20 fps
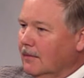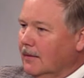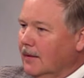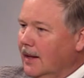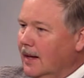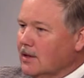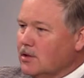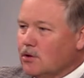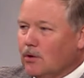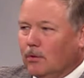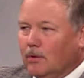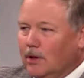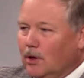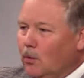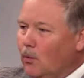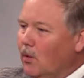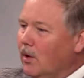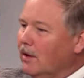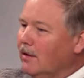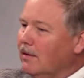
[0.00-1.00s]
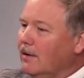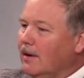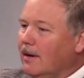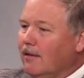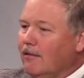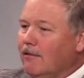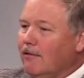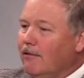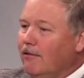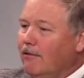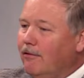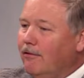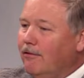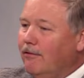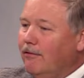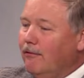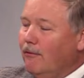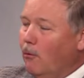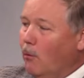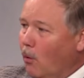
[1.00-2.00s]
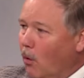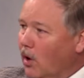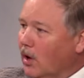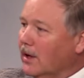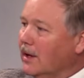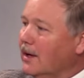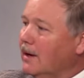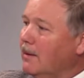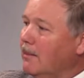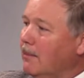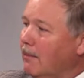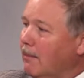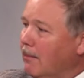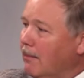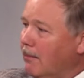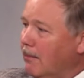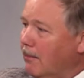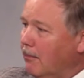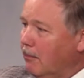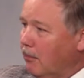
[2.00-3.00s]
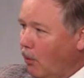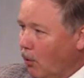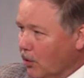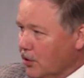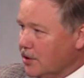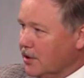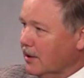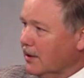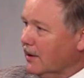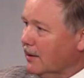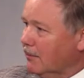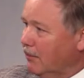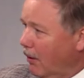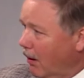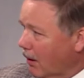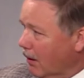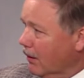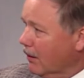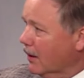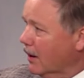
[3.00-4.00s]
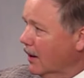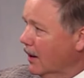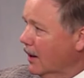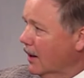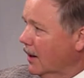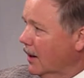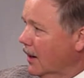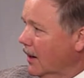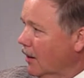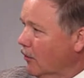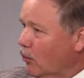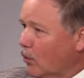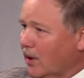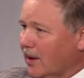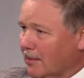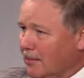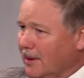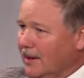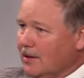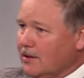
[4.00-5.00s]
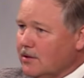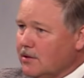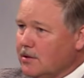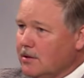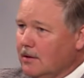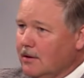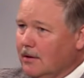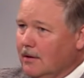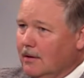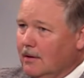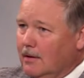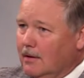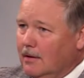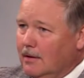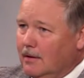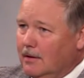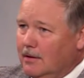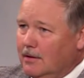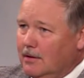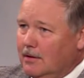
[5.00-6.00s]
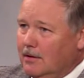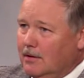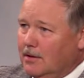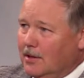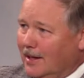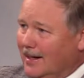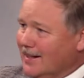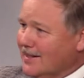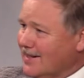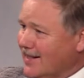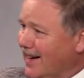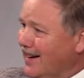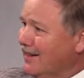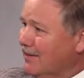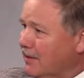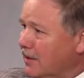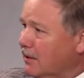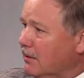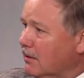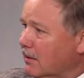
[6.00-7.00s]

That's only one, one portion and part of what it means to get saved